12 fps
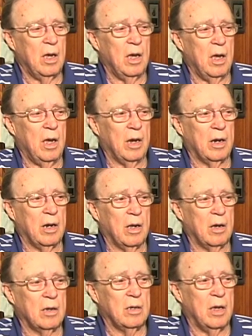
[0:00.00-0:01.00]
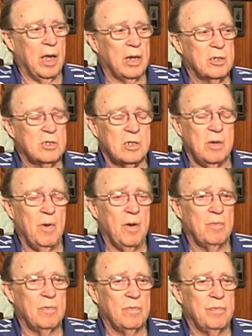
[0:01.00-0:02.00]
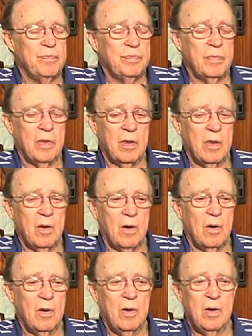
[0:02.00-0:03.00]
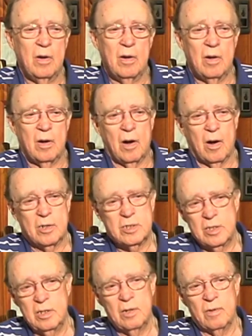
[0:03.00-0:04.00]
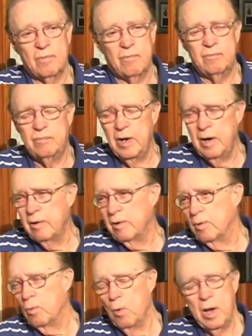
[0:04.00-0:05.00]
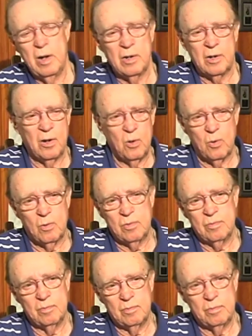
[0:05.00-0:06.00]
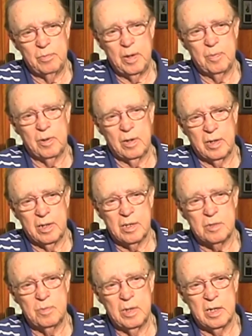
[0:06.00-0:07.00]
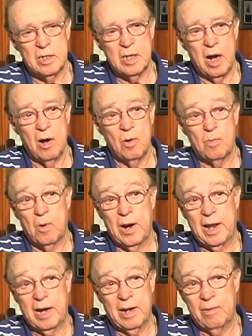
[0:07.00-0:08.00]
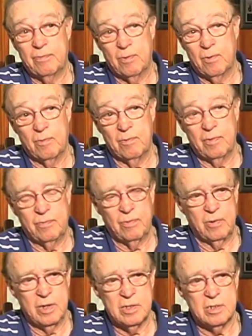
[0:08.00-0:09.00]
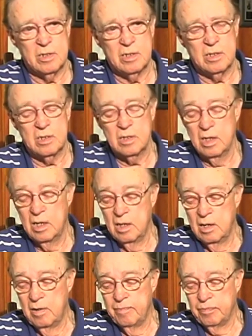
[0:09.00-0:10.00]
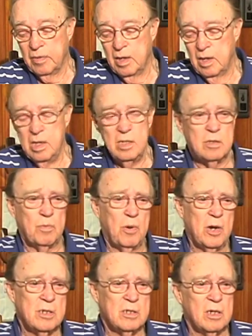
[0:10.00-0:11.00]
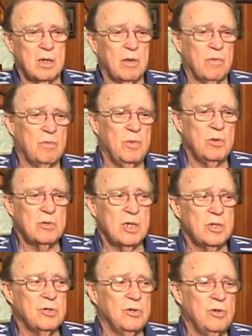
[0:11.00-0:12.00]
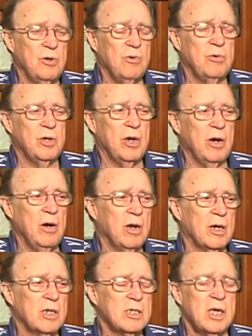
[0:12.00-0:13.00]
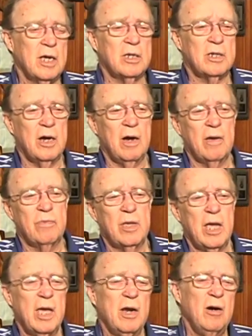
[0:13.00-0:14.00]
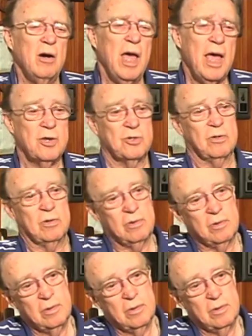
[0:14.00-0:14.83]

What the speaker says: And some of them are still very well-known people in this business. Harold Bradley, for instance, He's the president of the Musicians Union here and the secretary of the International